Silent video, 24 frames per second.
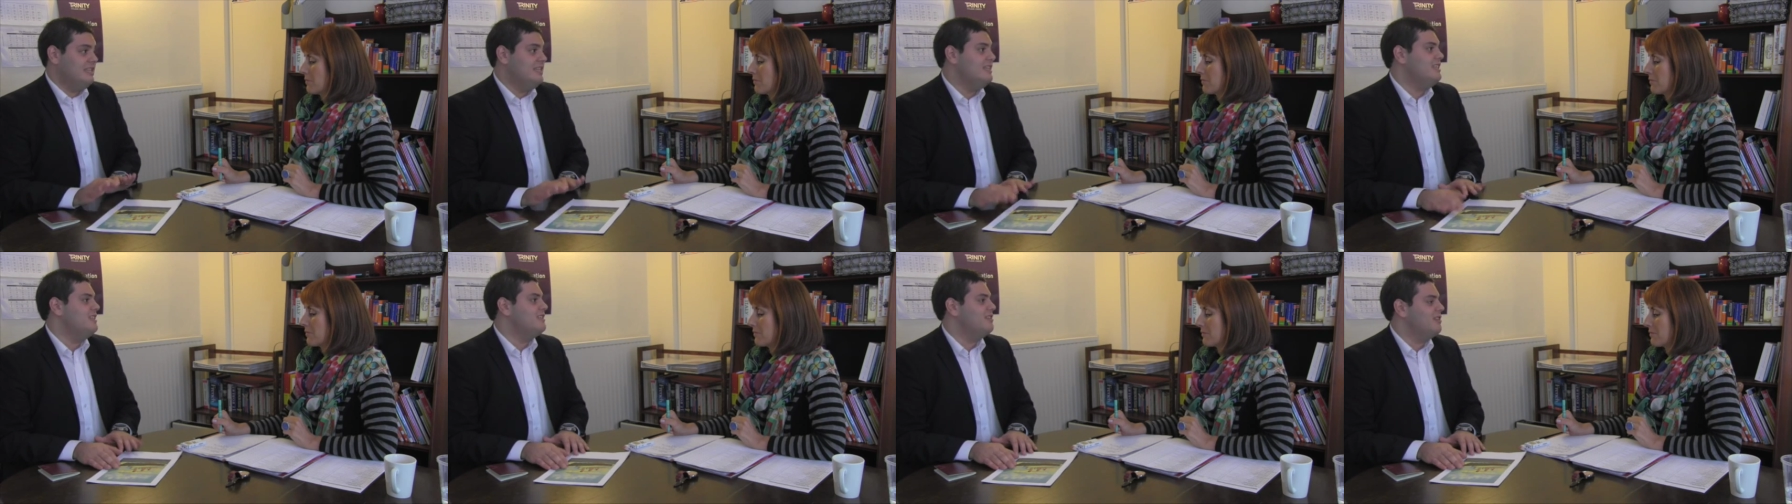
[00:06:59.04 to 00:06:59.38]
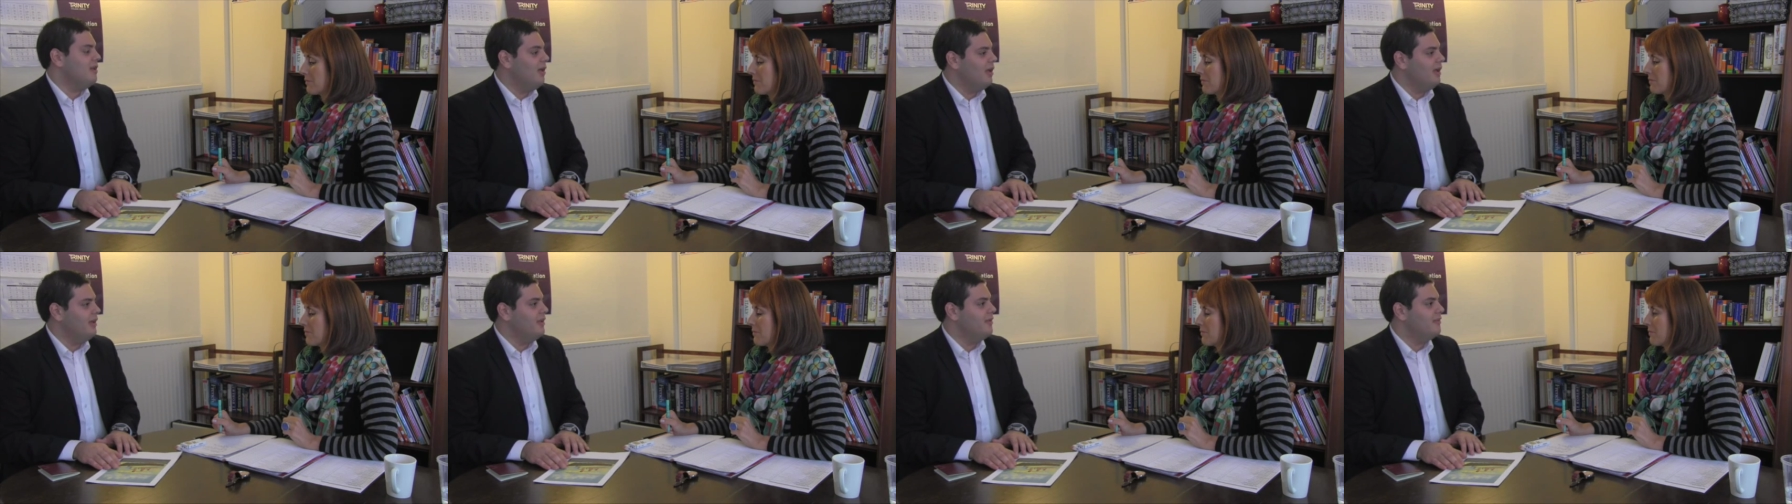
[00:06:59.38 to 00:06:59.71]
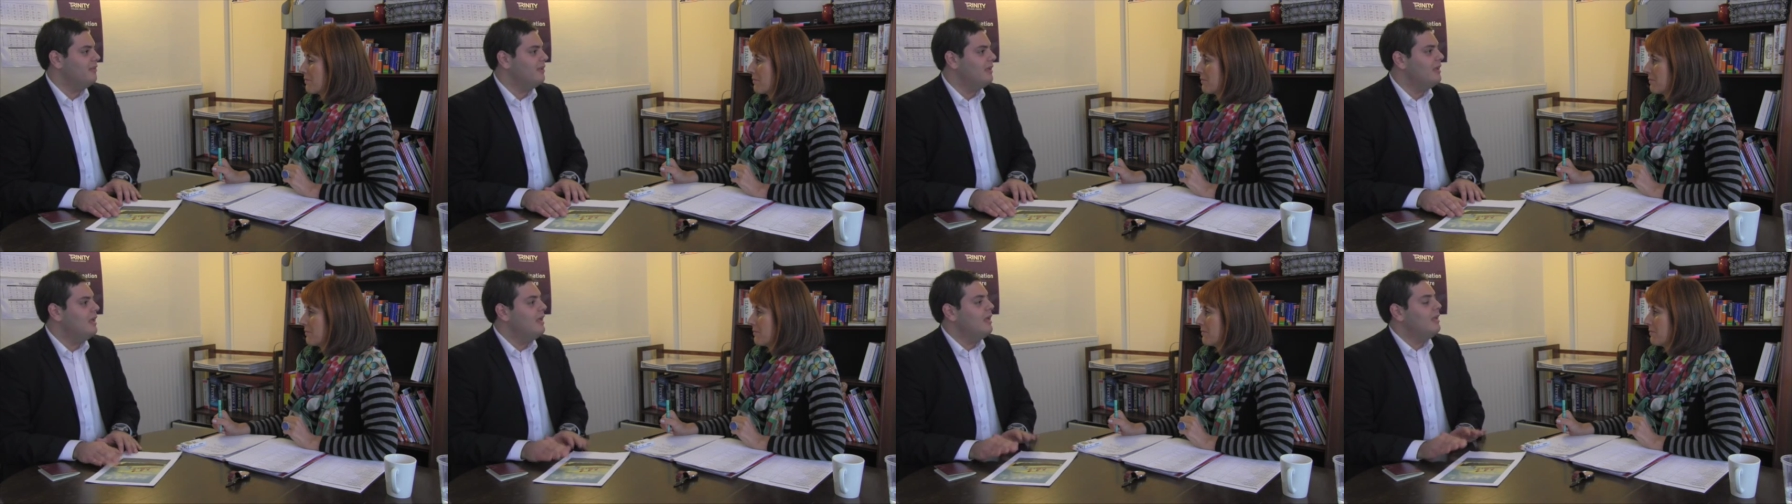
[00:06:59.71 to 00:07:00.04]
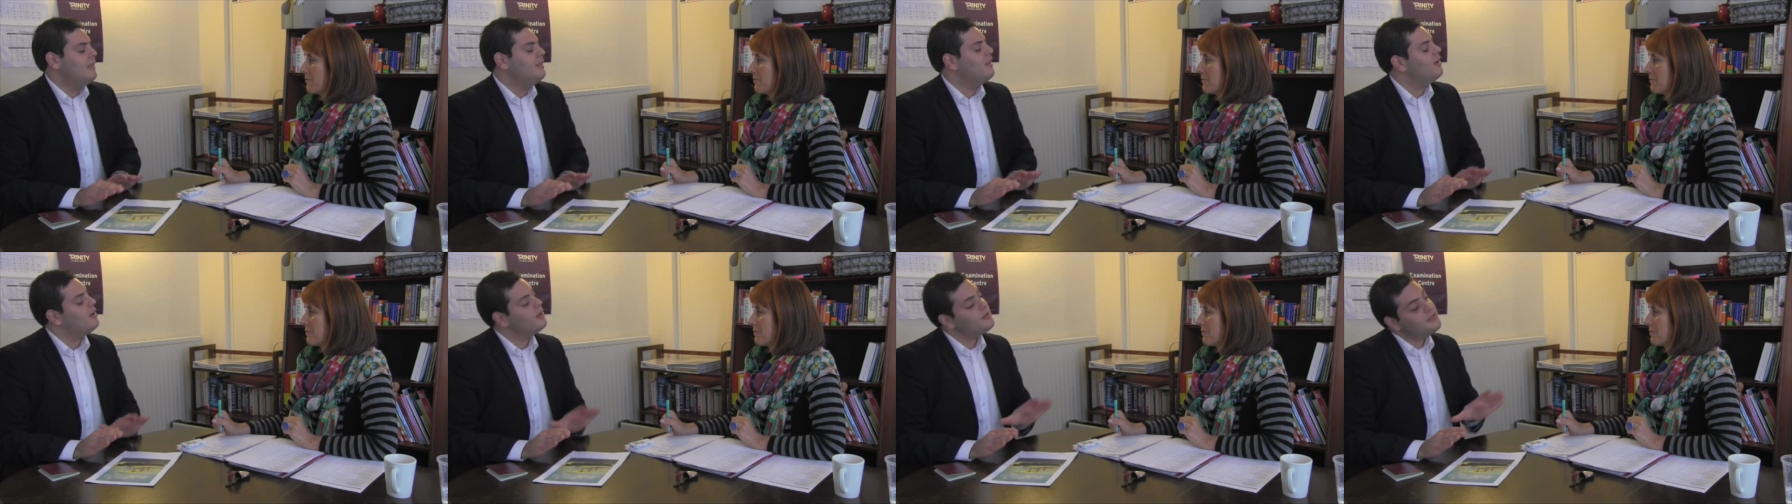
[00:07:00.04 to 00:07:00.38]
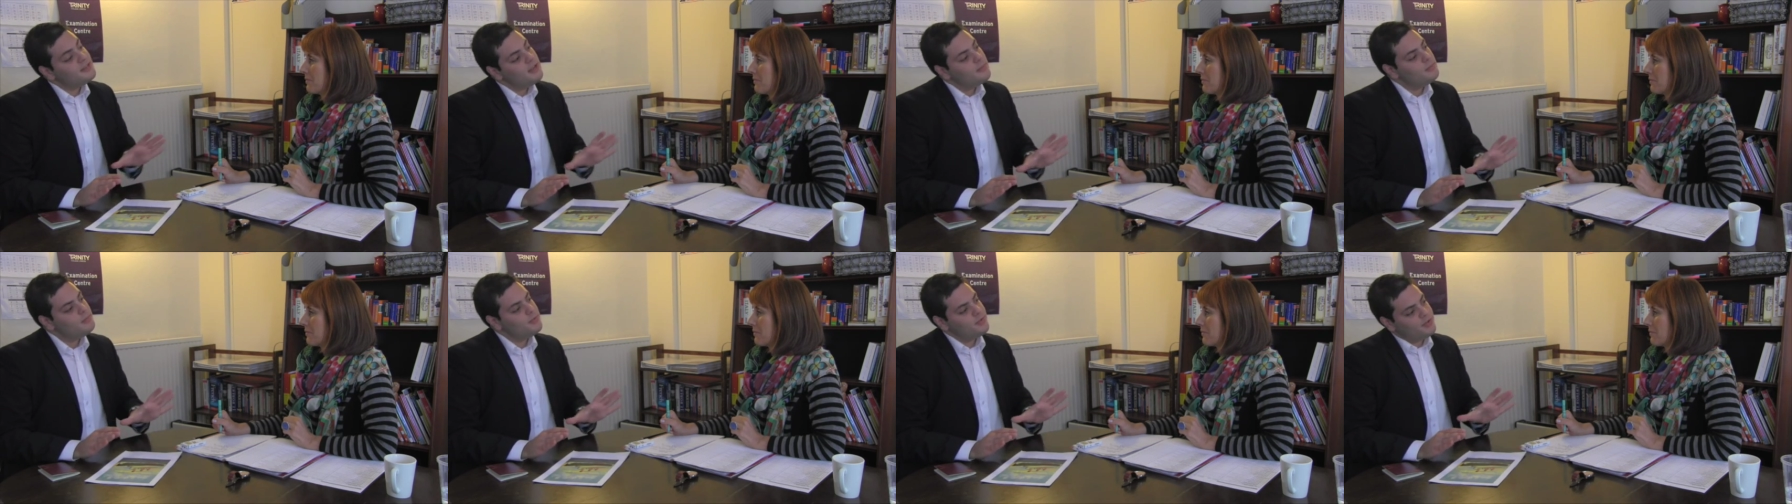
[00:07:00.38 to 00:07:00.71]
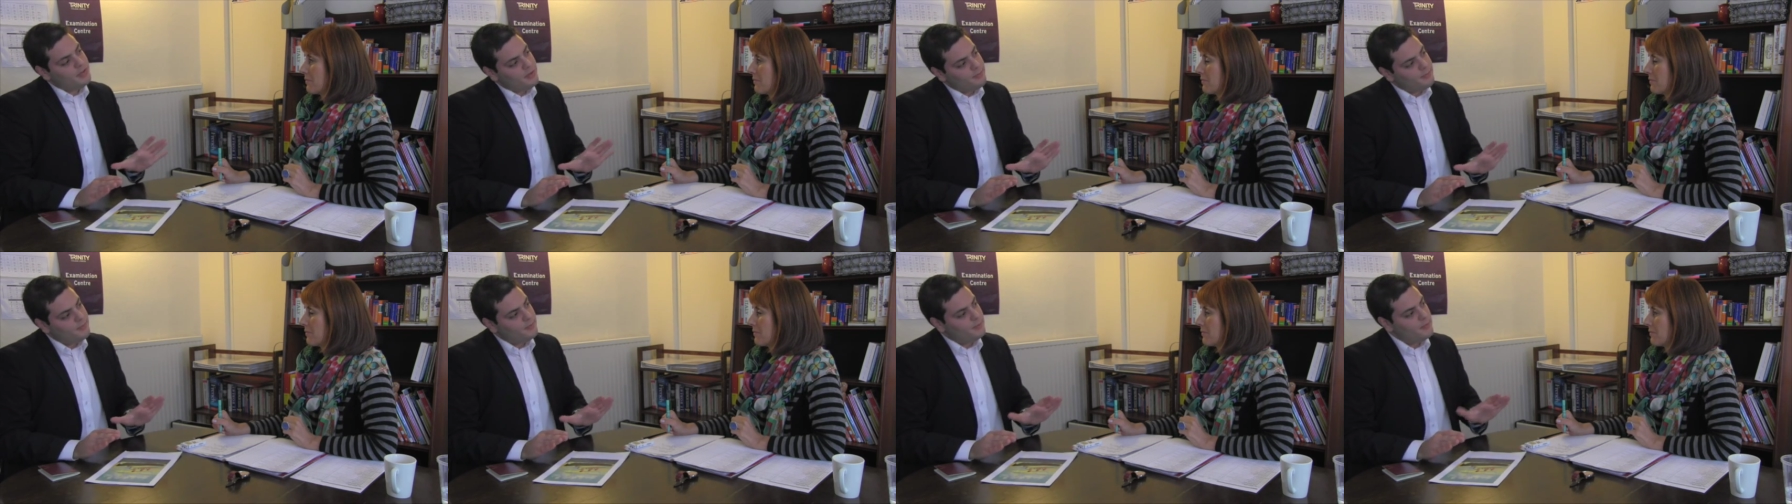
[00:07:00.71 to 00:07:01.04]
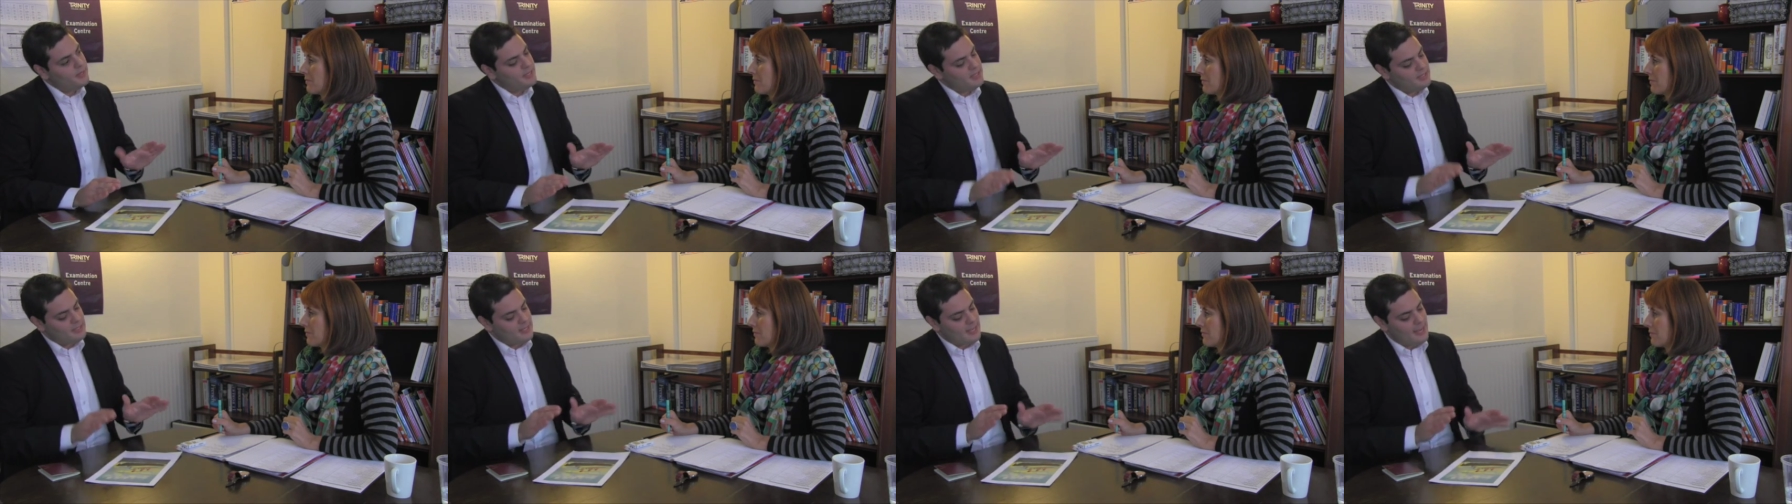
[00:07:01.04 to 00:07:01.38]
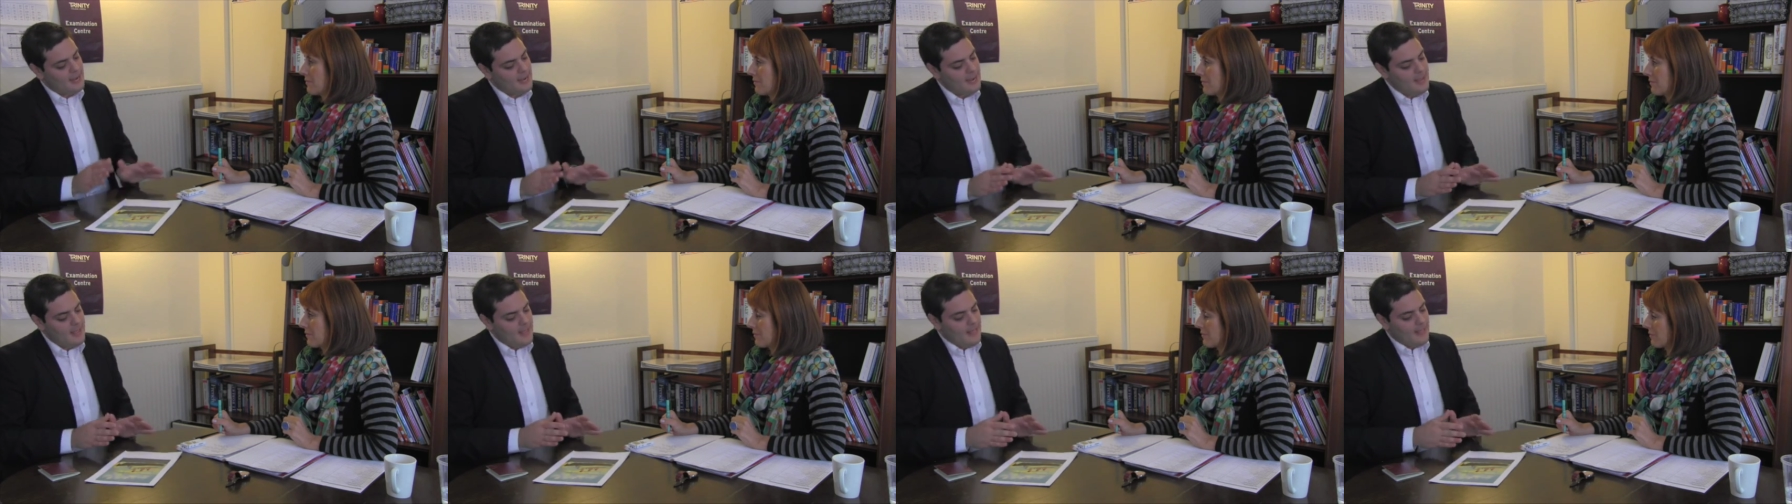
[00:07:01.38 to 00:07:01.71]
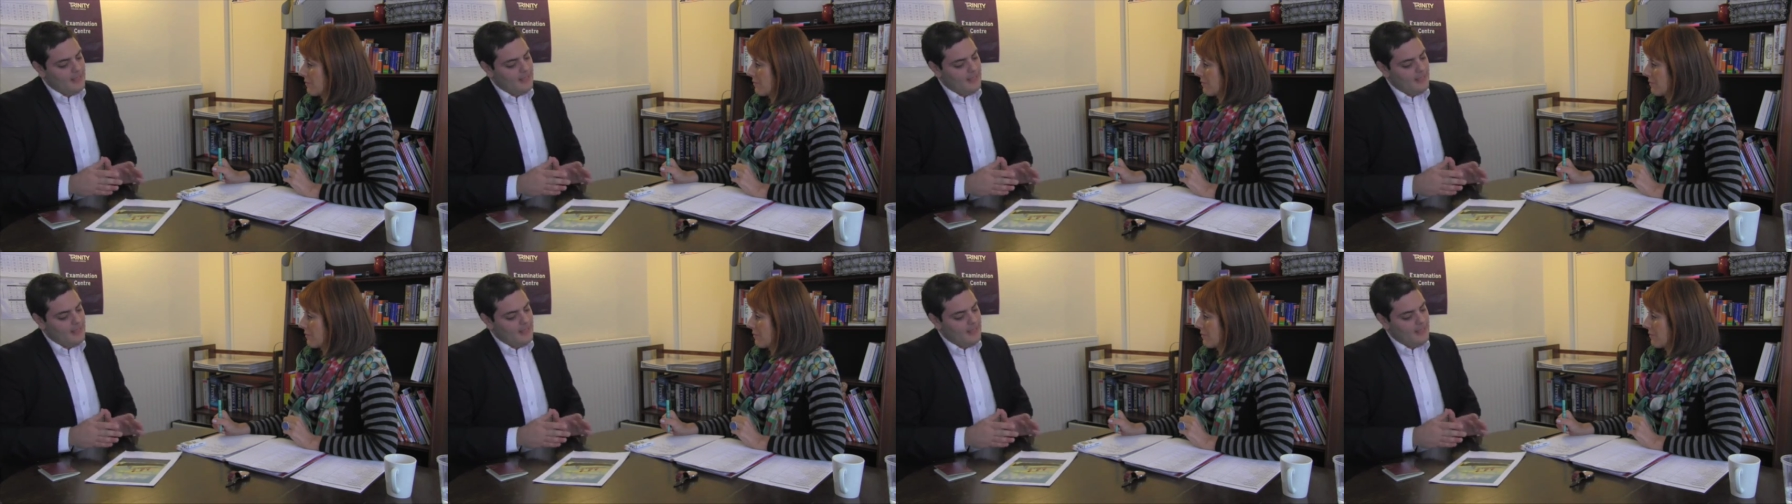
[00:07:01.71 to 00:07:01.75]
this size, there are some ships which they